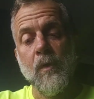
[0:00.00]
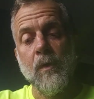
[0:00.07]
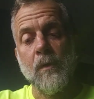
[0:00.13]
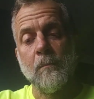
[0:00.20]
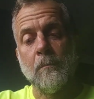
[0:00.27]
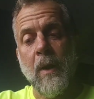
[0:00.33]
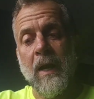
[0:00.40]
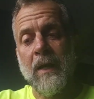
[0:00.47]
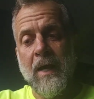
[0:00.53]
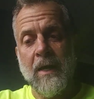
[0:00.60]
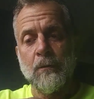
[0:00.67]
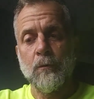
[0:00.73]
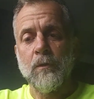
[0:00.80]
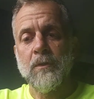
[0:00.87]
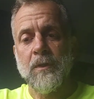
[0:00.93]

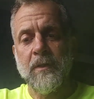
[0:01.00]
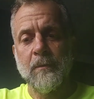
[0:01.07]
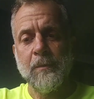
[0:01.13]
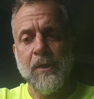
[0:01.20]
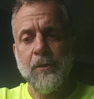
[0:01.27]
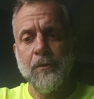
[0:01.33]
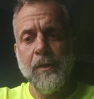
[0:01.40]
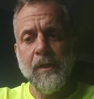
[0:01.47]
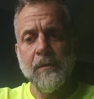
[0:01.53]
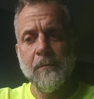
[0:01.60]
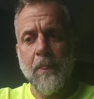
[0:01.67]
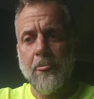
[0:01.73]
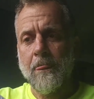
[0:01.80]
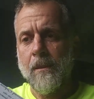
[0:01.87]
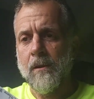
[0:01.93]
bilateral symmetry
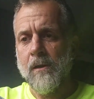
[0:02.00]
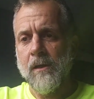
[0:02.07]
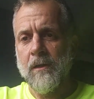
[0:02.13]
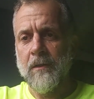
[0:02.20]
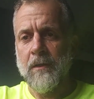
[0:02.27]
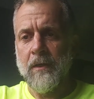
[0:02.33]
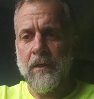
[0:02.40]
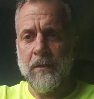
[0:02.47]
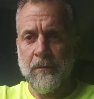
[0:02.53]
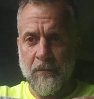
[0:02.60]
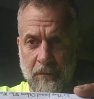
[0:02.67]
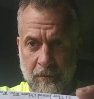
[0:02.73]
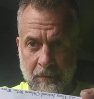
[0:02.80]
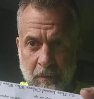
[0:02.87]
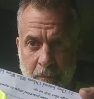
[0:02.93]

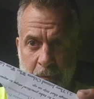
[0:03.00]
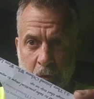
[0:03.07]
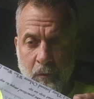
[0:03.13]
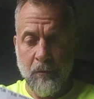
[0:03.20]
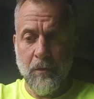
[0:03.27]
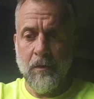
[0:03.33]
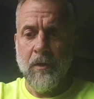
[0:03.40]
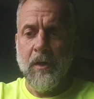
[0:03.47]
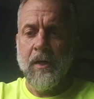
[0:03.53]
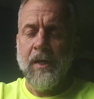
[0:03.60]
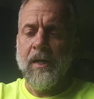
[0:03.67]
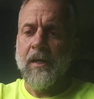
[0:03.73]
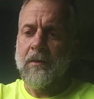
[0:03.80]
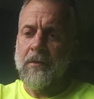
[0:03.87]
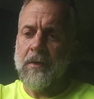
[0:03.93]
flipped over,
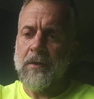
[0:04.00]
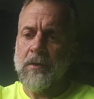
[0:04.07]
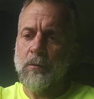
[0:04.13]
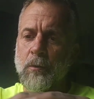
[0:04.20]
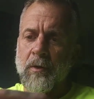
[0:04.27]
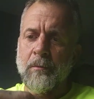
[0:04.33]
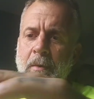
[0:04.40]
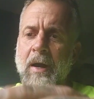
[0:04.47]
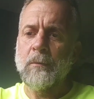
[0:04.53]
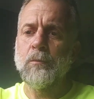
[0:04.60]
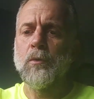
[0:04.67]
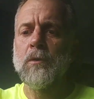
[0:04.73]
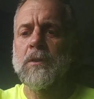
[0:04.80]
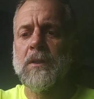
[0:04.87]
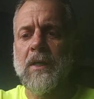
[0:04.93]
and this is where the back
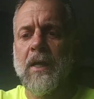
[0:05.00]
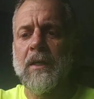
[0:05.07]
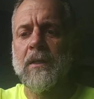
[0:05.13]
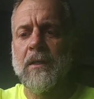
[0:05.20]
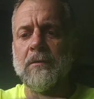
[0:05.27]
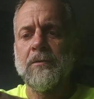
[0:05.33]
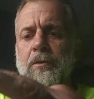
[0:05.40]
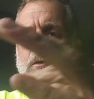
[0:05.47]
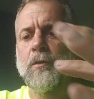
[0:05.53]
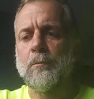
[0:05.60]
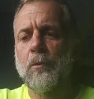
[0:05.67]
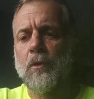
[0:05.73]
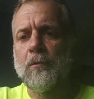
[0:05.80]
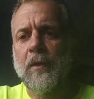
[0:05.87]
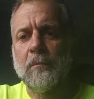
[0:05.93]
pool is. That gives you the
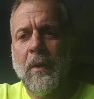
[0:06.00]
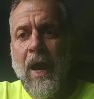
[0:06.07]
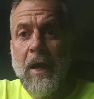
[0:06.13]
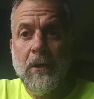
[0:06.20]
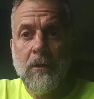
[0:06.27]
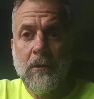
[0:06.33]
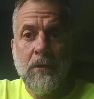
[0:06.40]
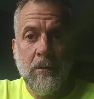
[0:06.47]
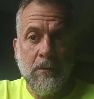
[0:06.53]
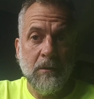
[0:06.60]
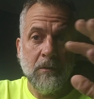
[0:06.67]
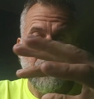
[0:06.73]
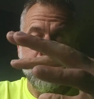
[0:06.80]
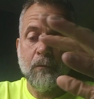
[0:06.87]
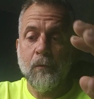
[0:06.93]
perfect pattern
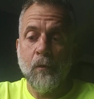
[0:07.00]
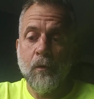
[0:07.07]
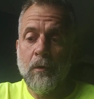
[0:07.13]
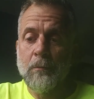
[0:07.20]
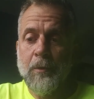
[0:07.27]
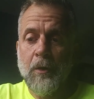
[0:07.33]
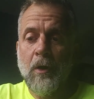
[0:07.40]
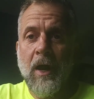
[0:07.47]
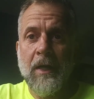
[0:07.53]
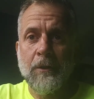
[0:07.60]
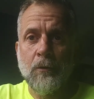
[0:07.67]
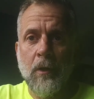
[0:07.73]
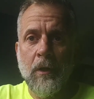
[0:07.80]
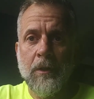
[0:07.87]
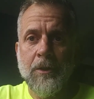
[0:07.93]
to form your
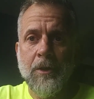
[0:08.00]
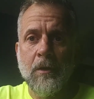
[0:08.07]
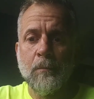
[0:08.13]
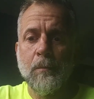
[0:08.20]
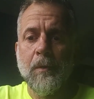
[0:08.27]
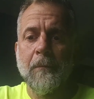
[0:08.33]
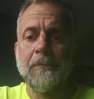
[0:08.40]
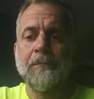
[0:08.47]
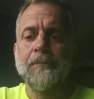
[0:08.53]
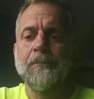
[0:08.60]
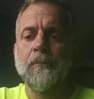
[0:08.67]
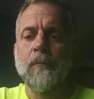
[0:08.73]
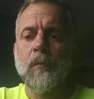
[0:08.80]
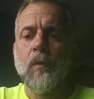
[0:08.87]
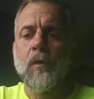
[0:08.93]
hydraulic jump.
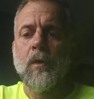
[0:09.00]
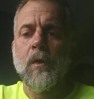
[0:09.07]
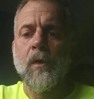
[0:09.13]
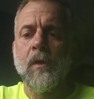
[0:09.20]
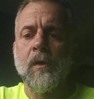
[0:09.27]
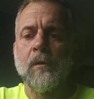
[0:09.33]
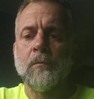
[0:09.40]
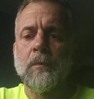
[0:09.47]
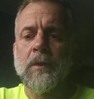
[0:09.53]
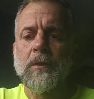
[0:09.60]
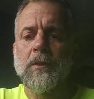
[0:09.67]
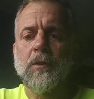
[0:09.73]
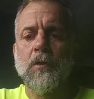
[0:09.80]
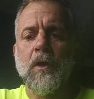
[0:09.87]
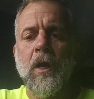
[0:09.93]
And
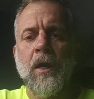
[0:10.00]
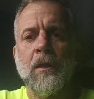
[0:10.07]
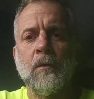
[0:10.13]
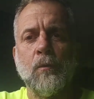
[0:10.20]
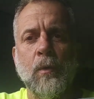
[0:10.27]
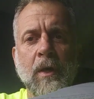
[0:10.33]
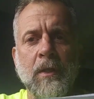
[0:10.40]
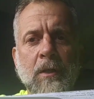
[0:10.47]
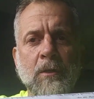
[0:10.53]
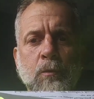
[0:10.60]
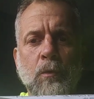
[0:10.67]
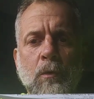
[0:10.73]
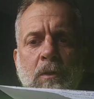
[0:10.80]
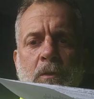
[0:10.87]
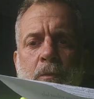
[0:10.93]
so kind of the way this
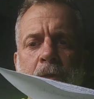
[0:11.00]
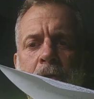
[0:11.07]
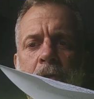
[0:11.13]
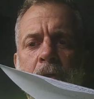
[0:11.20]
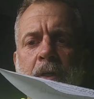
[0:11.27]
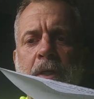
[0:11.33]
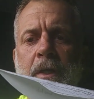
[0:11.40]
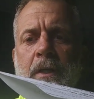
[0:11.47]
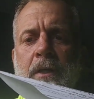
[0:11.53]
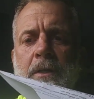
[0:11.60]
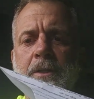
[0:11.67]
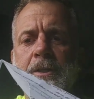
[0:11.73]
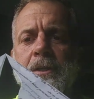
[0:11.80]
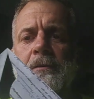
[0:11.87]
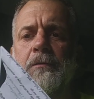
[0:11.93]
works when you're looking at
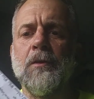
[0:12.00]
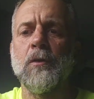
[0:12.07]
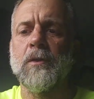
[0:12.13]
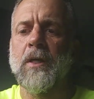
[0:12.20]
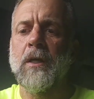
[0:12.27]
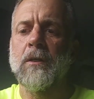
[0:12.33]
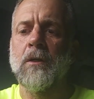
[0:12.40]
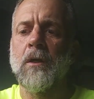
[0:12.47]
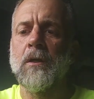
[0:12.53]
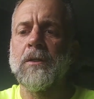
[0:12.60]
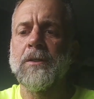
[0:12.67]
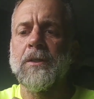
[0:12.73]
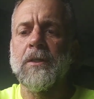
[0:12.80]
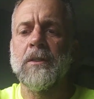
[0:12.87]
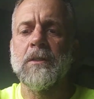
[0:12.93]
sheet flow
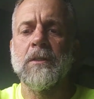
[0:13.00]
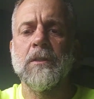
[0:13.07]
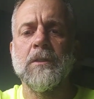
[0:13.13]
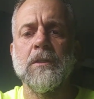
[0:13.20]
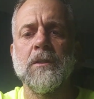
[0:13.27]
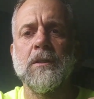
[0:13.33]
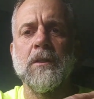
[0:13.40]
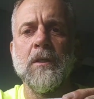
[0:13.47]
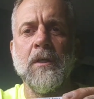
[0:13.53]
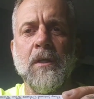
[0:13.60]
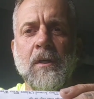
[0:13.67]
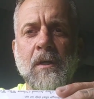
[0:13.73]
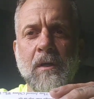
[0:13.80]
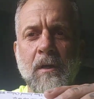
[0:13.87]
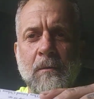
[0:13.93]
technology is just
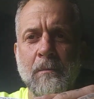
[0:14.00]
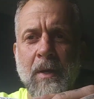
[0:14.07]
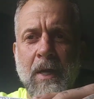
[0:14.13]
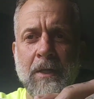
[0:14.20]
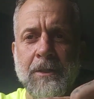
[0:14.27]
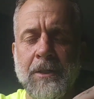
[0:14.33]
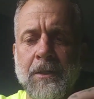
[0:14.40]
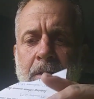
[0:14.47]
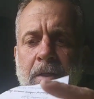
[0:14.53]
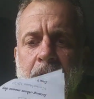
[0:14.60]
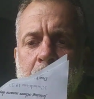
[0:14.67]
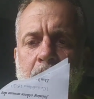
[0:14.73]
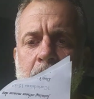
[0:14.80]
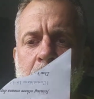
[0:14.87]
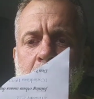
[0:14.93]
imagine
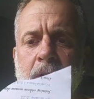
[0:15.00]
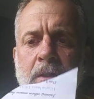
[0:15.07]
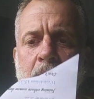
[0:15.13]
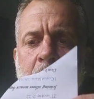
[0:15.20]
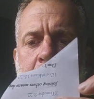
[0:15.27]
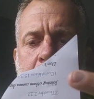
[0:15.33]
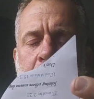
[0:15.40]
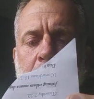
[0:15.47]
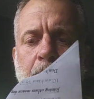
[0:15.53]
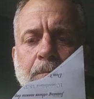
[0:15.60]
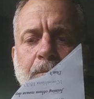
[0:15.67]
this is the